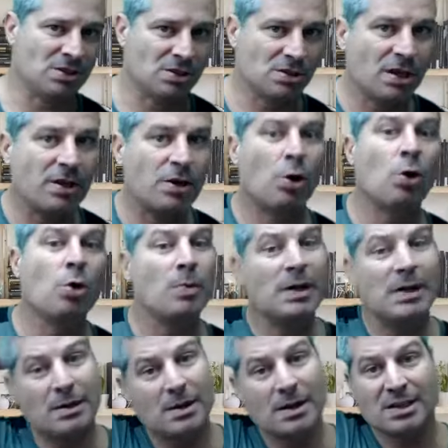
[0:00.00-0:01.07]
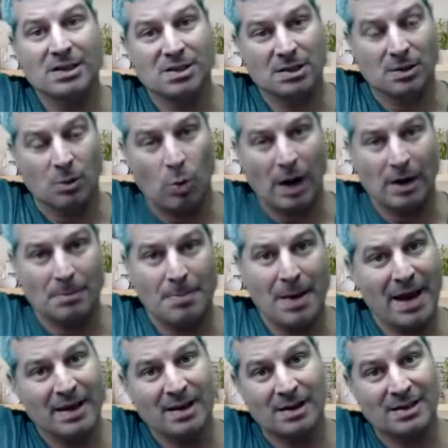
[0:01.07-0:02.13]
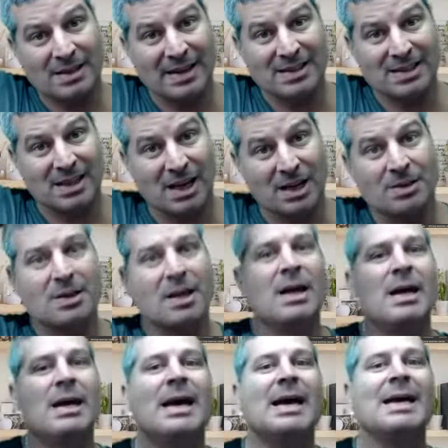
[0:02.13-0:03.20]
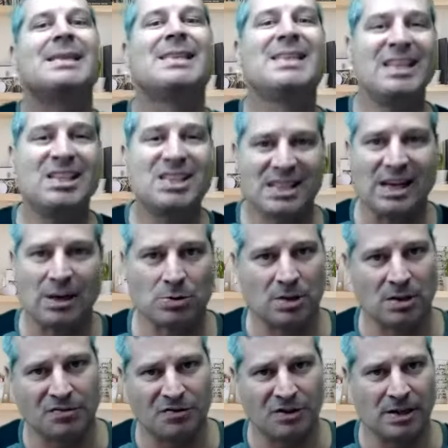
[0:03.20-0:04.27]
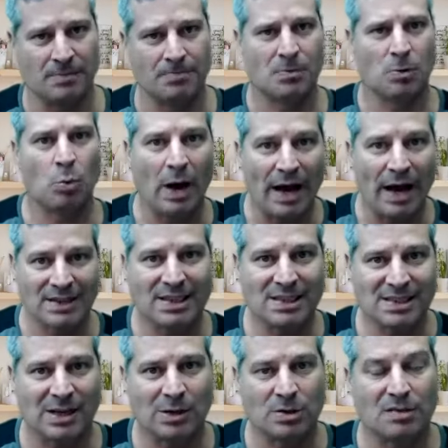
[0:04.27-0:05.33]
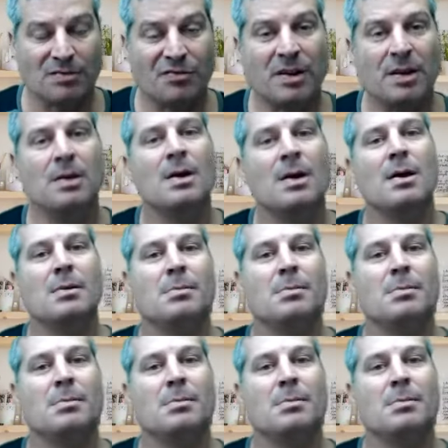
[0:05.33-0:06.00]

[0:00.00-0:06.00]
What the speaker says: So they already listed a while back at $1,900, a discounted fee. Why a discounted fee?